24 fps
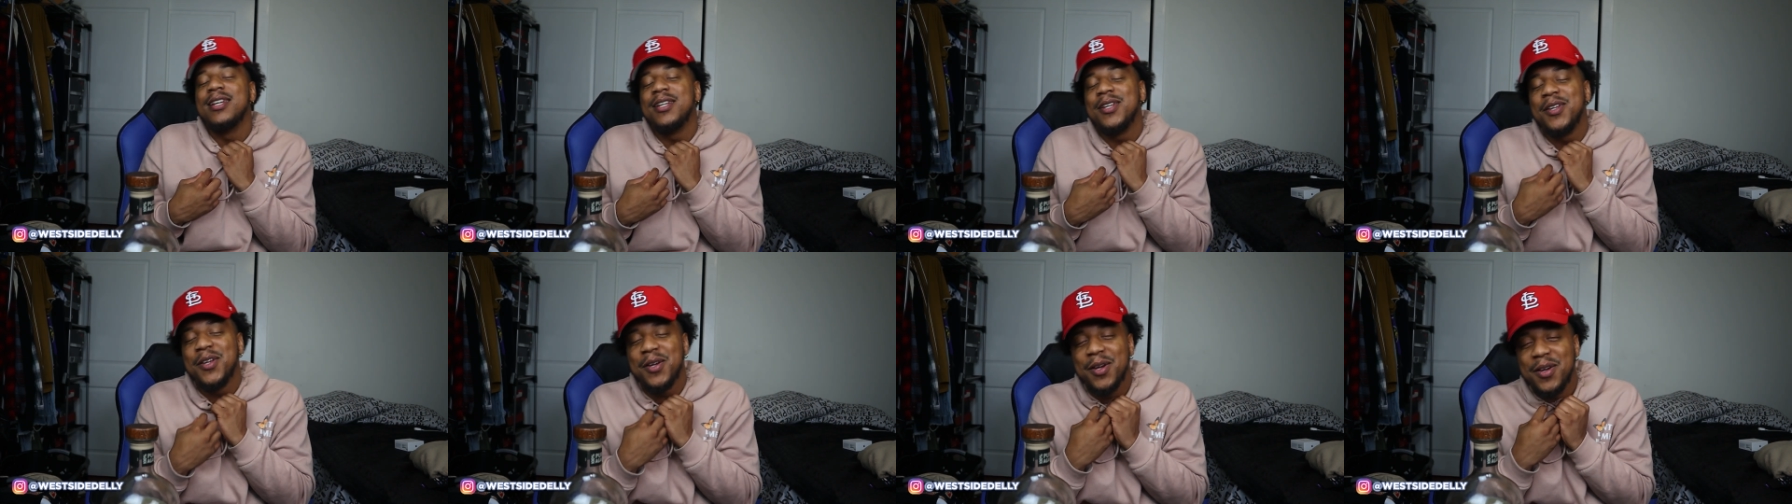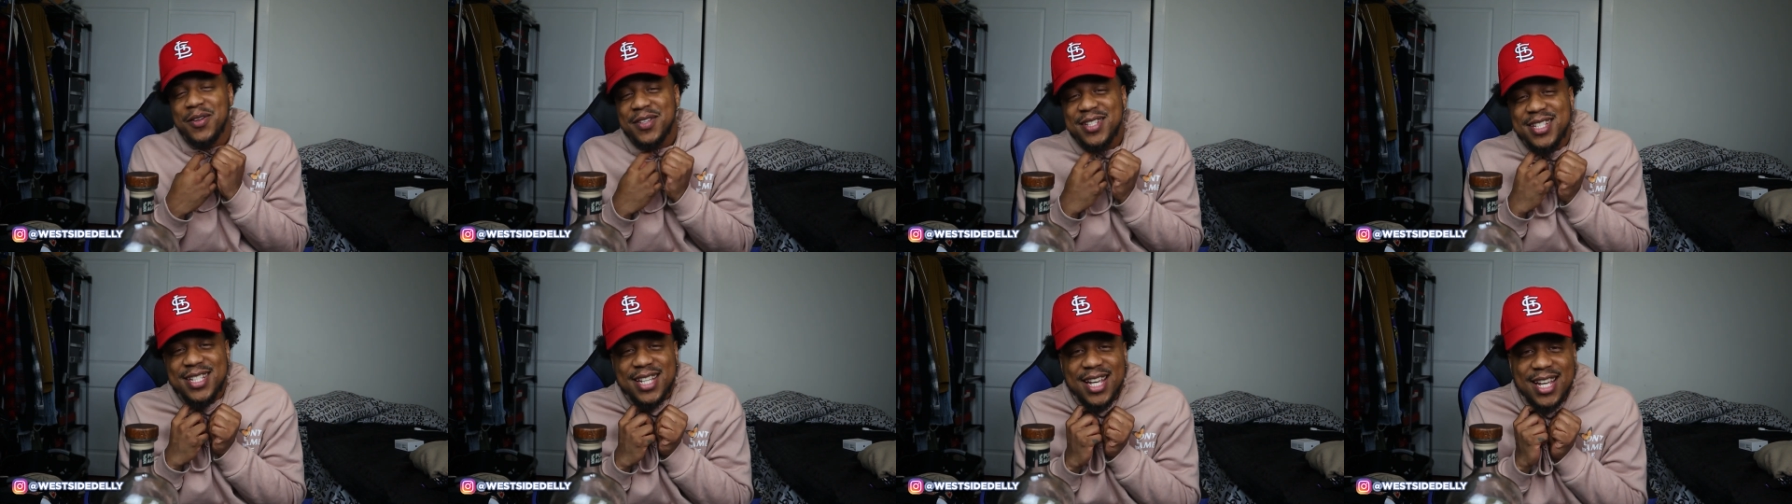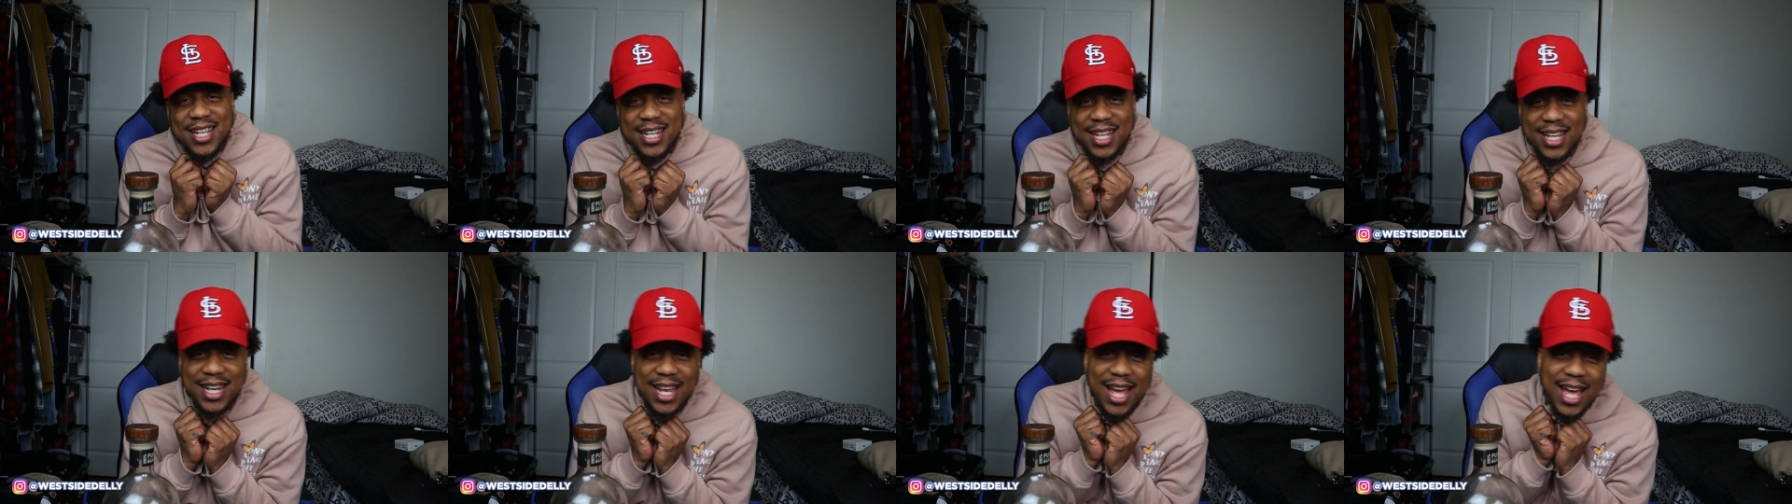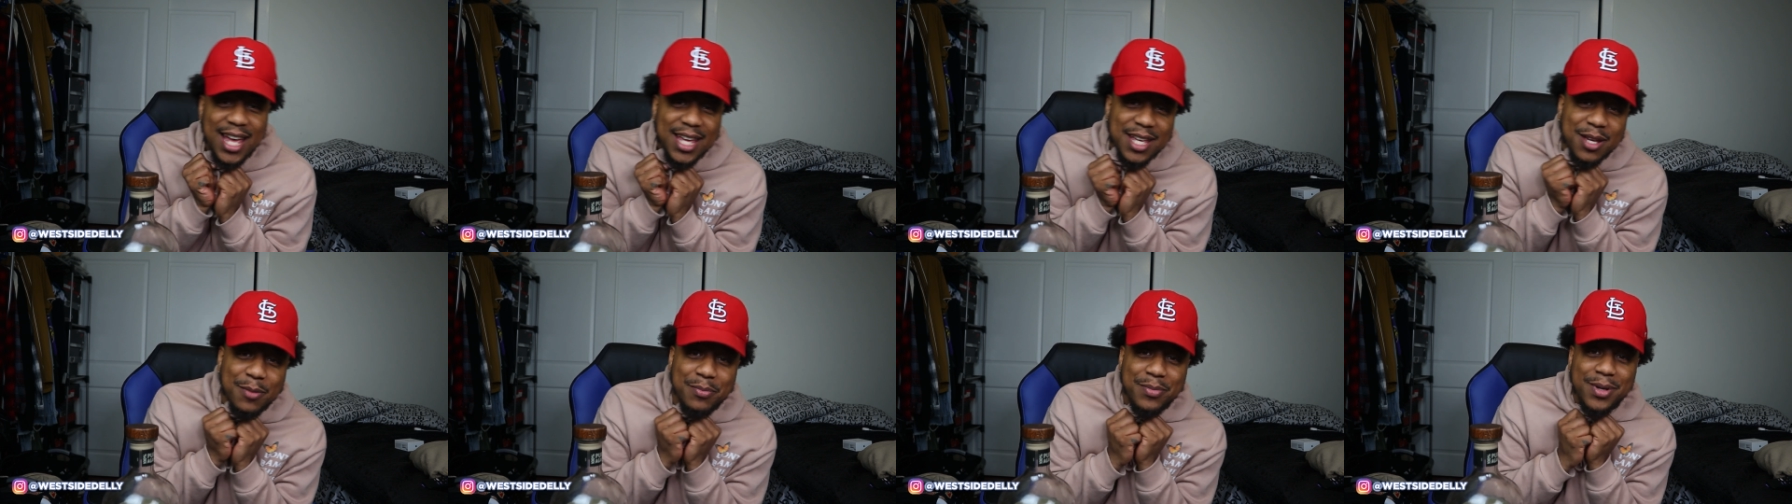You know what I'm saying? Daily
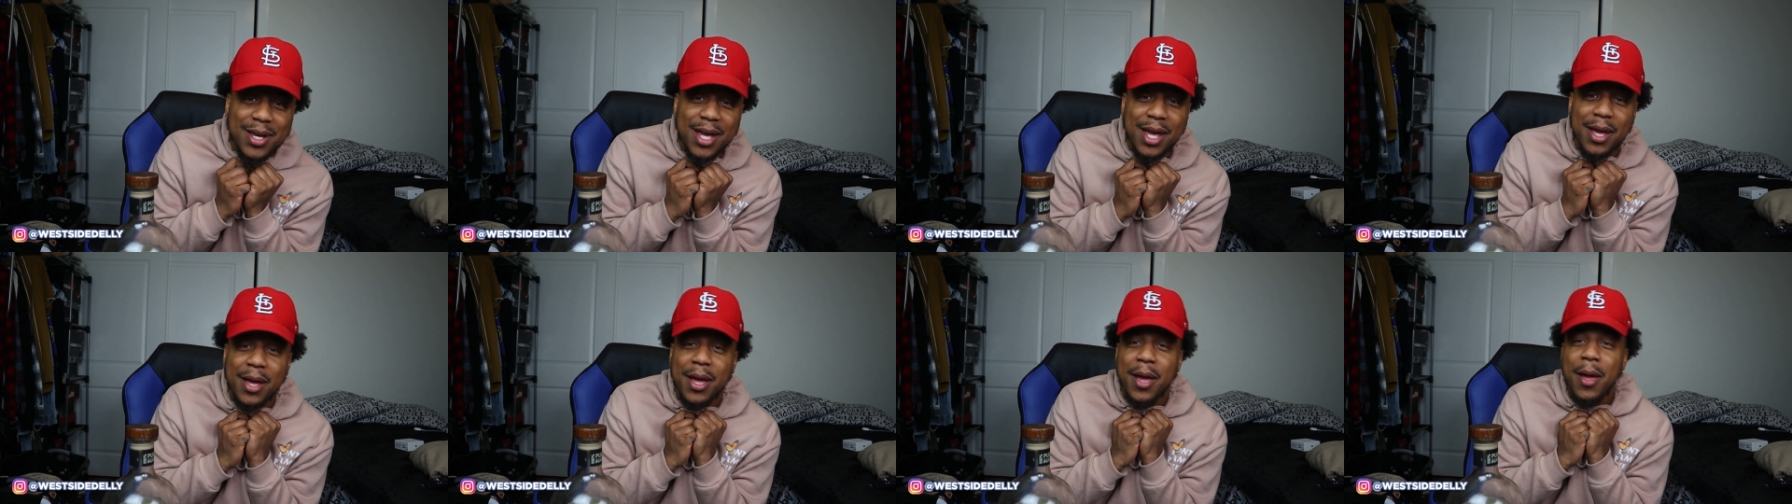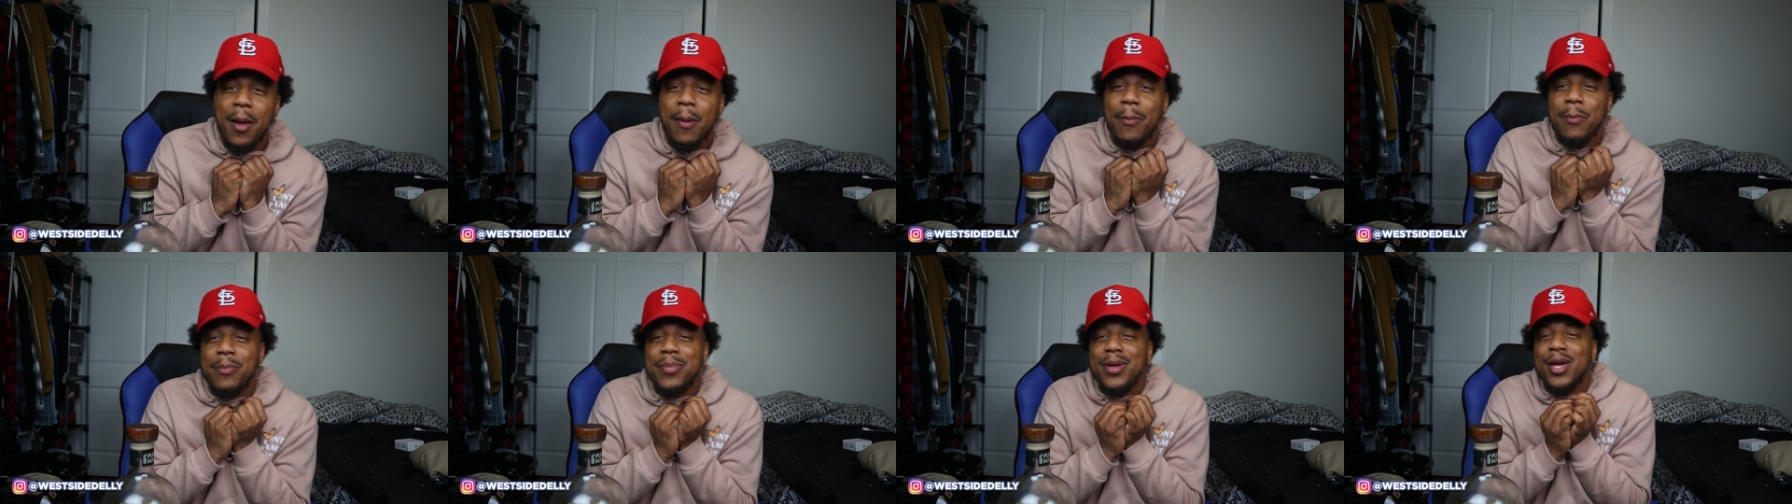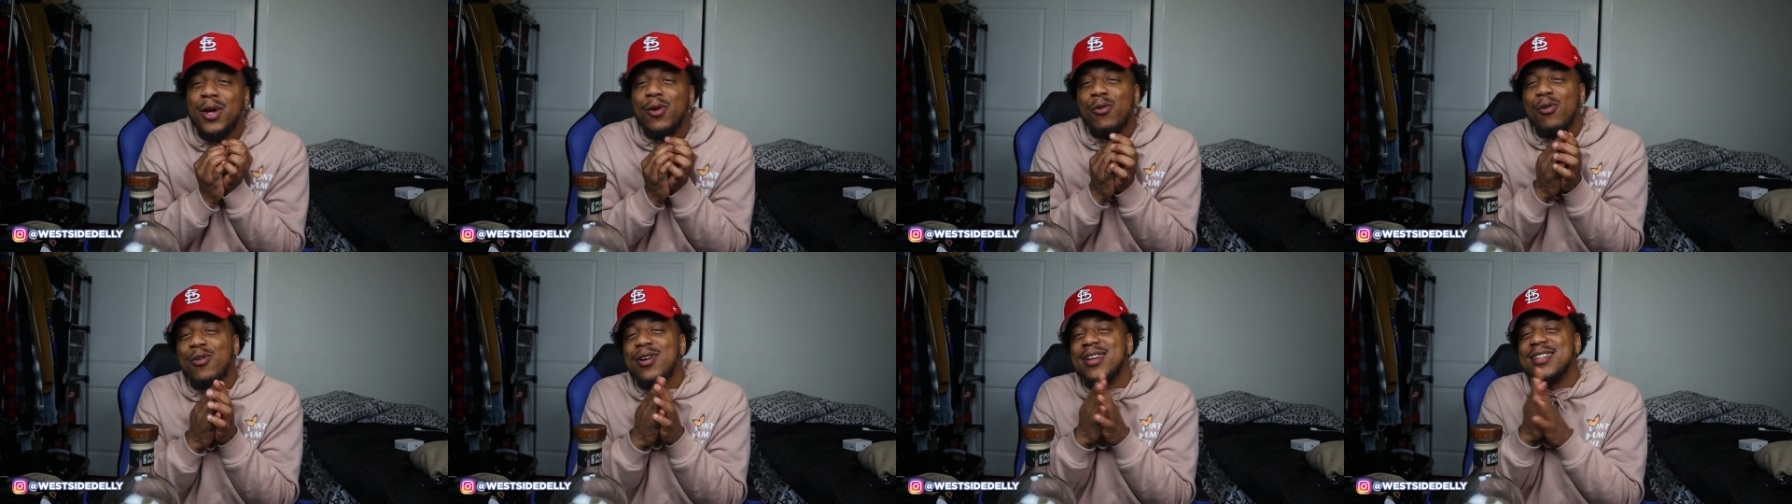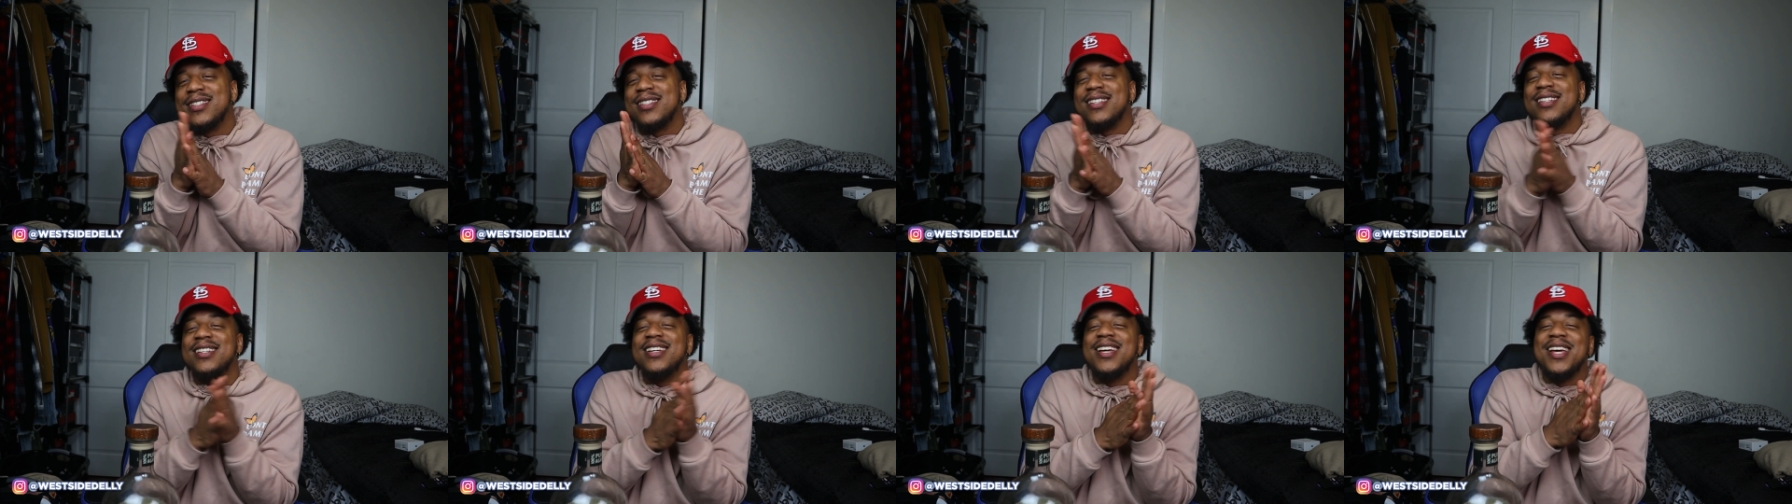out here being Big
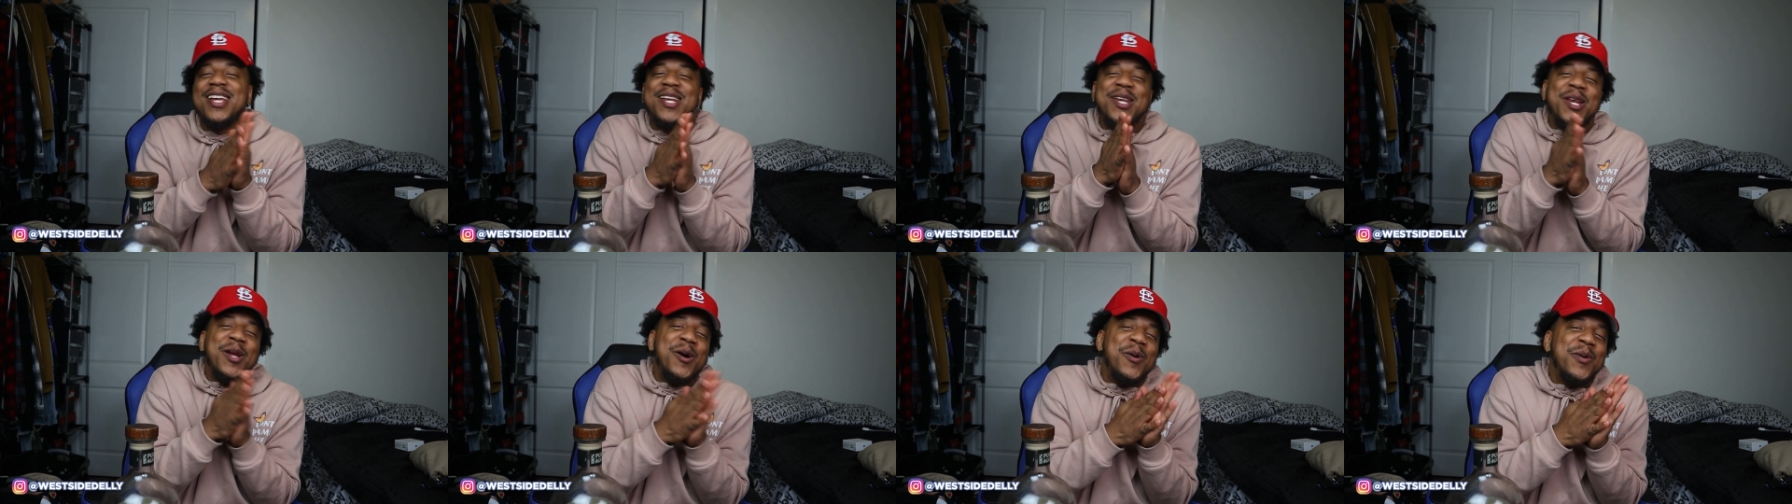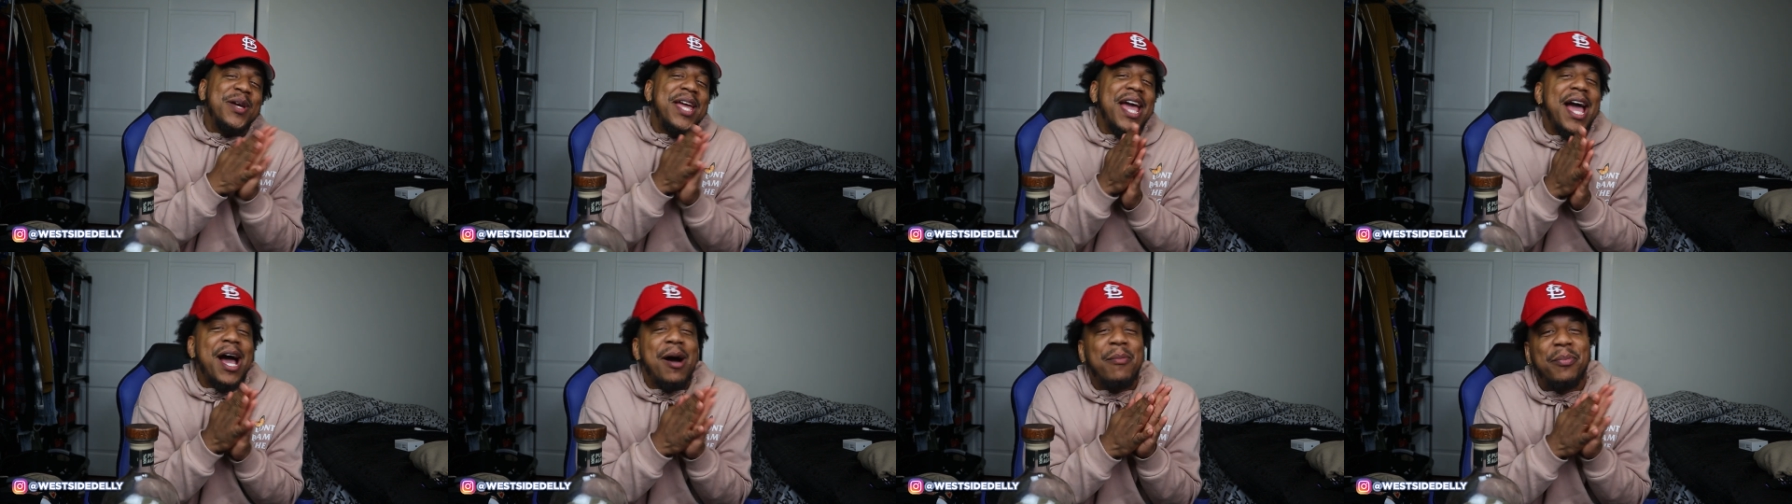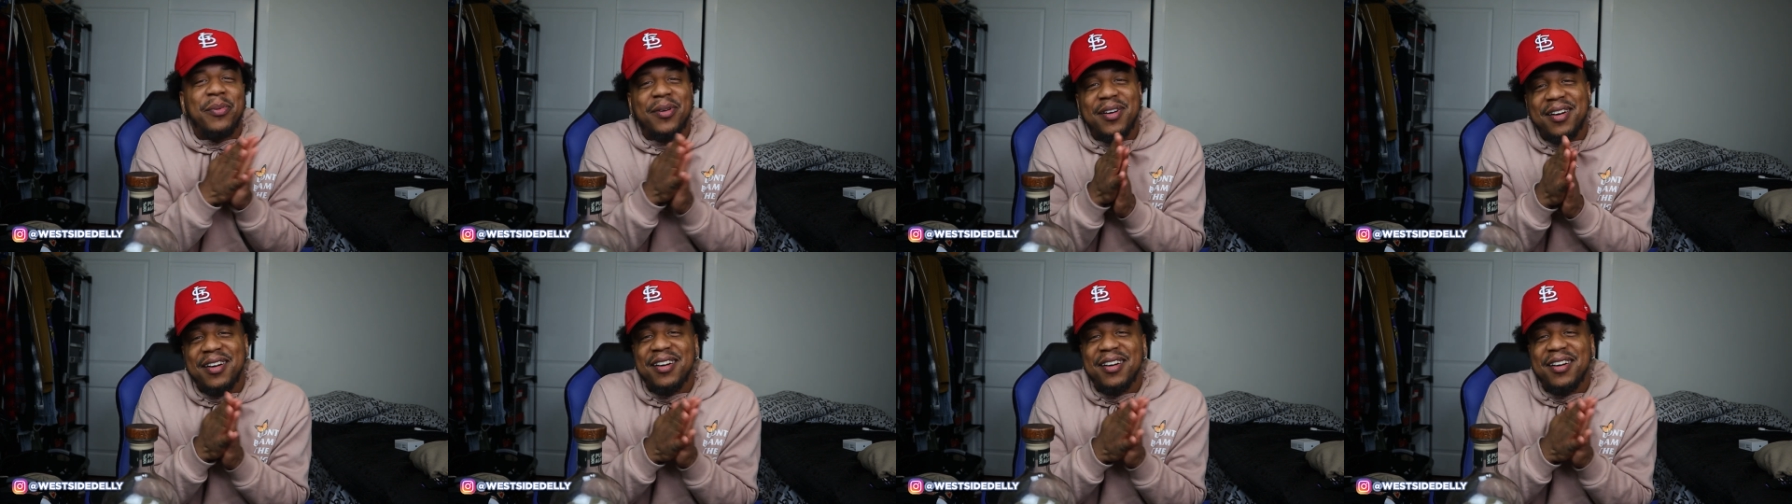RZA, no capper.